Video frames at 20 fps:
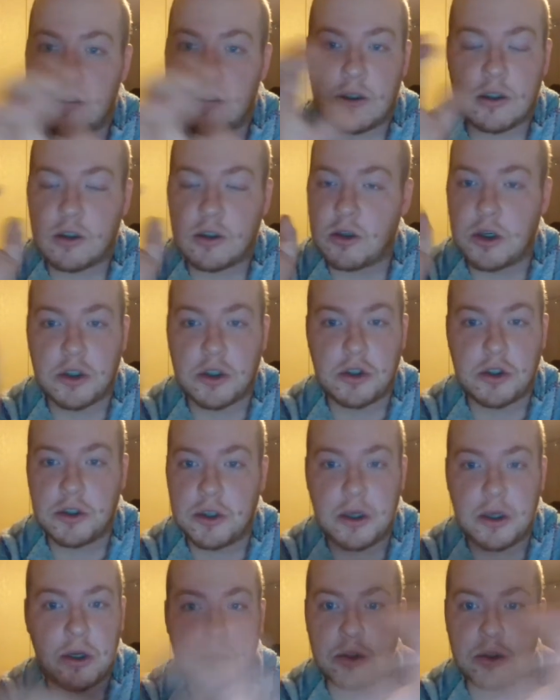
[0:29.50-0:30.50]
stretches
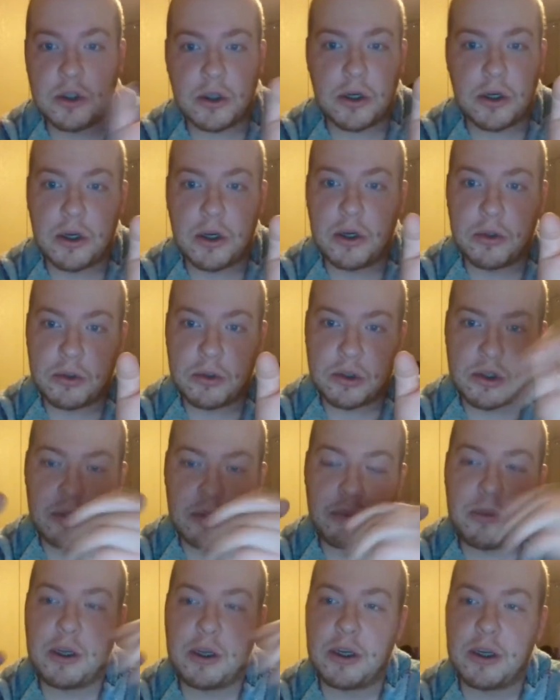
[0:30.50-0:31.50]
coast to
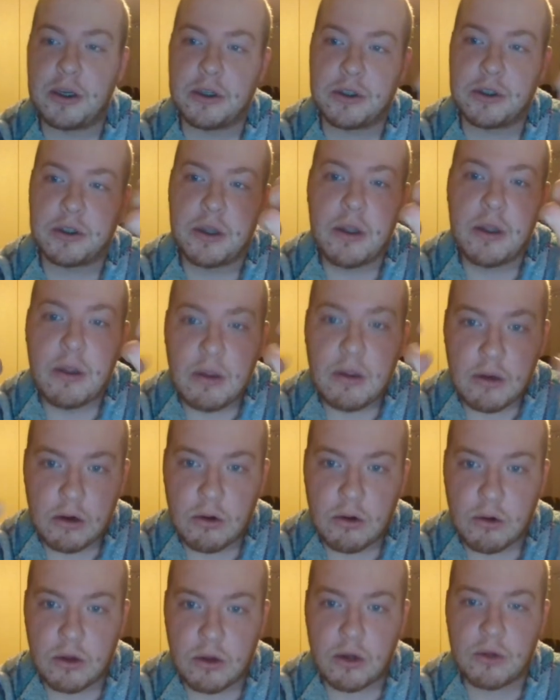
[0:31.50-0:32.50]
coast because
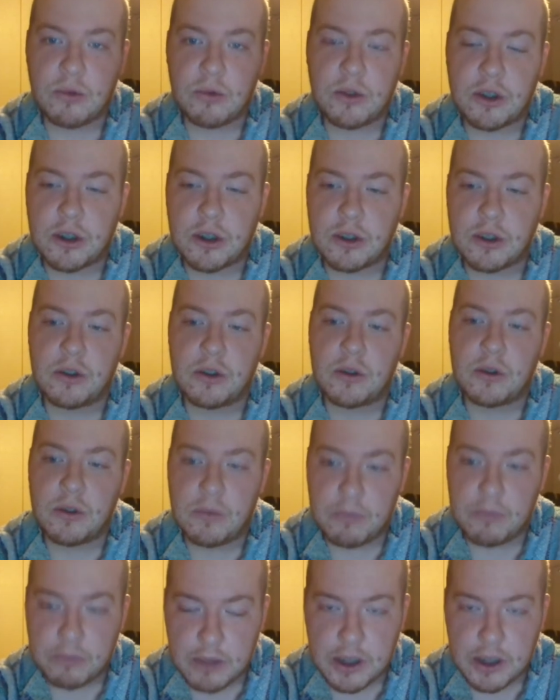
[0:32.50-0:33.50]
corn was such
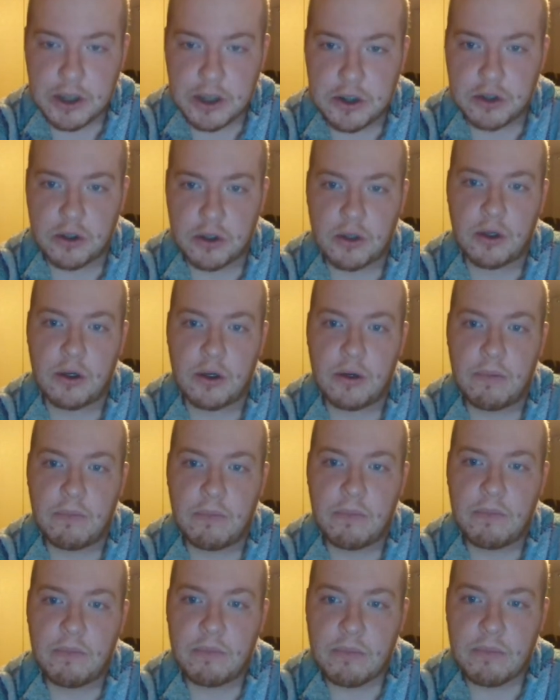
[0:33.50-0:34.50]
a major
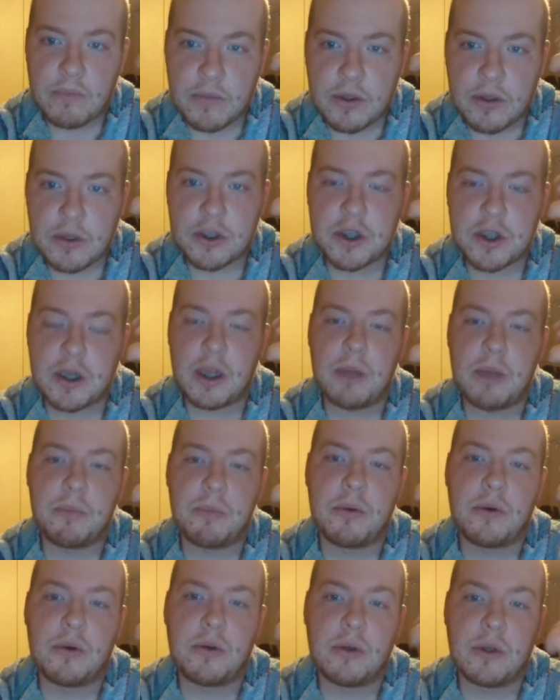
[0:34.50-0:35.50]

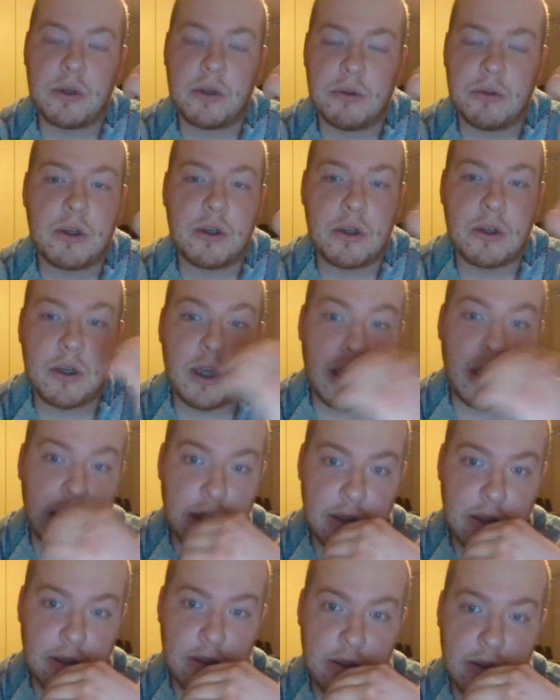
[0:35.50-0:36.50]
staple of their
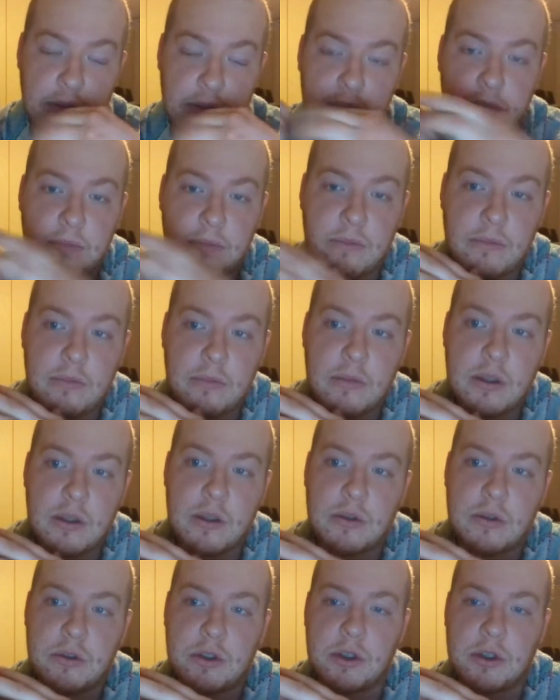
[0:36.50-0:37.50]
diet.
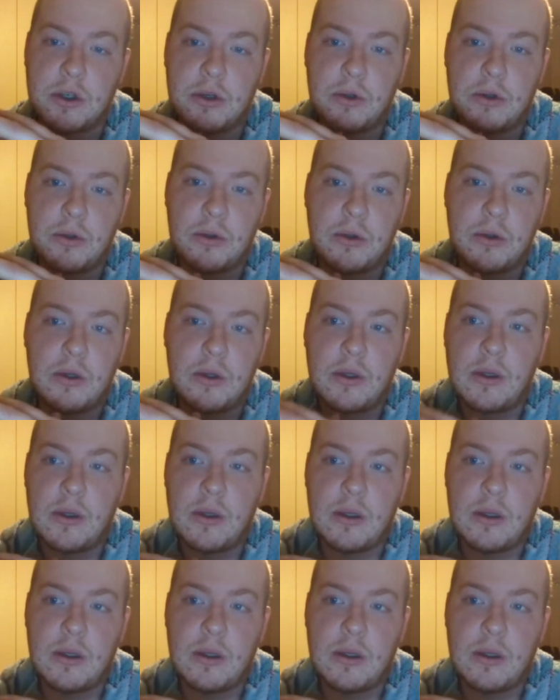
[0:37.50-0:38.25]
So